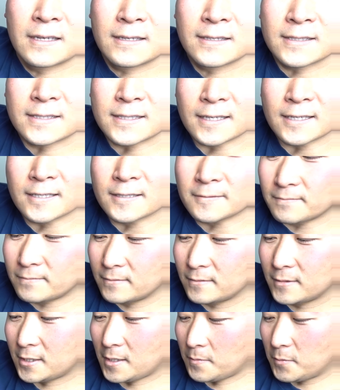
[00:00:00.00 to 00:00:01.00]
So
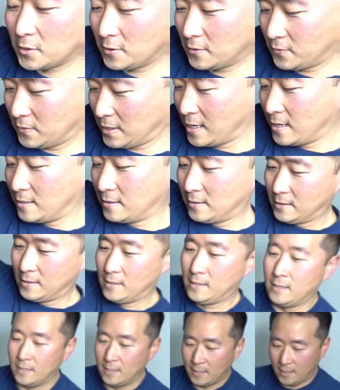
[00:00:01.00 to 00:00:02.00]
something to look at.
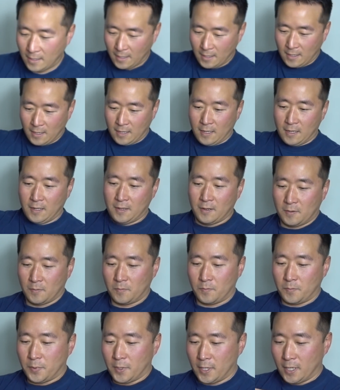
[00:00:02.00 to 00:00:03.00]

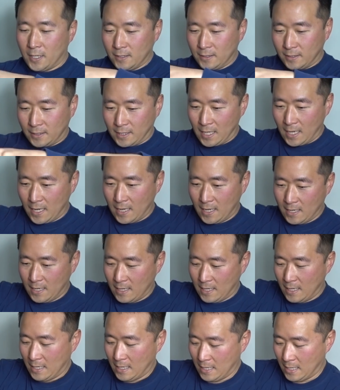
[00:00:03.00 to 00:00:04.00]
But
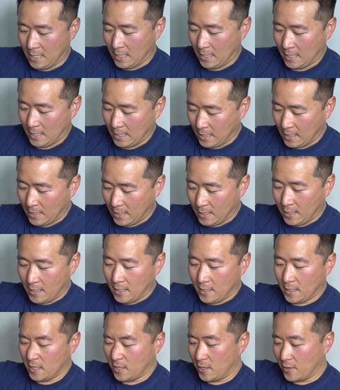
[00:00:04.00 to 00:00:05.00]

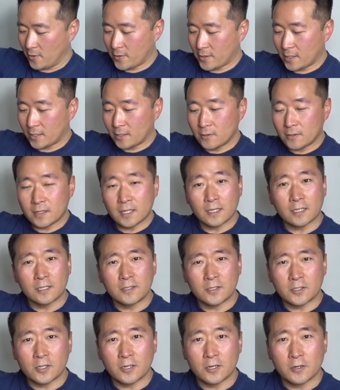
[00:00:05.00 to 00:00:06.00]
another thing to
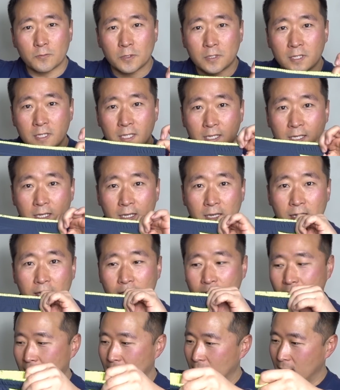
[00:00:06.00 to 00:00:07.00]
consider with the
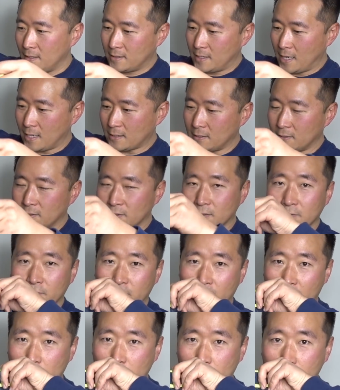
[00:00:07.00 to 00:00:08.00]
technical
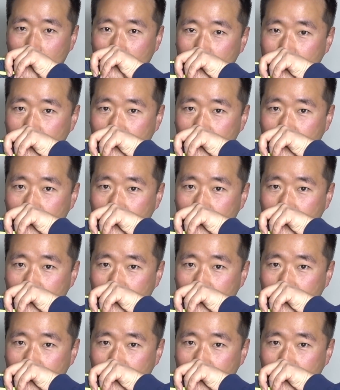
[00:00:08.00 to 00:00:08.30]
fabric